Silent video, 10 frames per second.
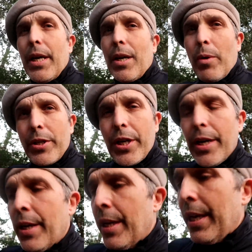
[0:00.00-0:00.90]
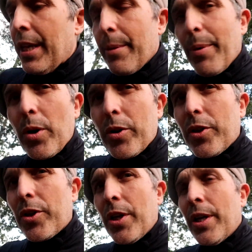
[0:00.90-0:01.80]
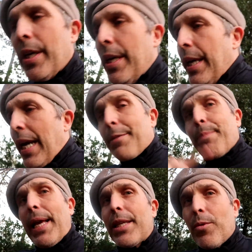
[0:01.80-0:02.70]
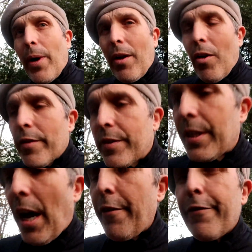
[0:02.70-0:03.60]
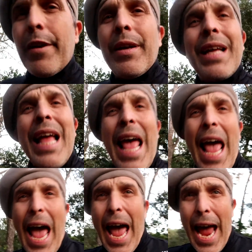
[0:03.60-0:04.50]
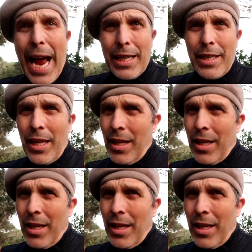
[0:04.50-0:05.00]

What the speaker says: gouache, the books, explains quite a lot of stuff, and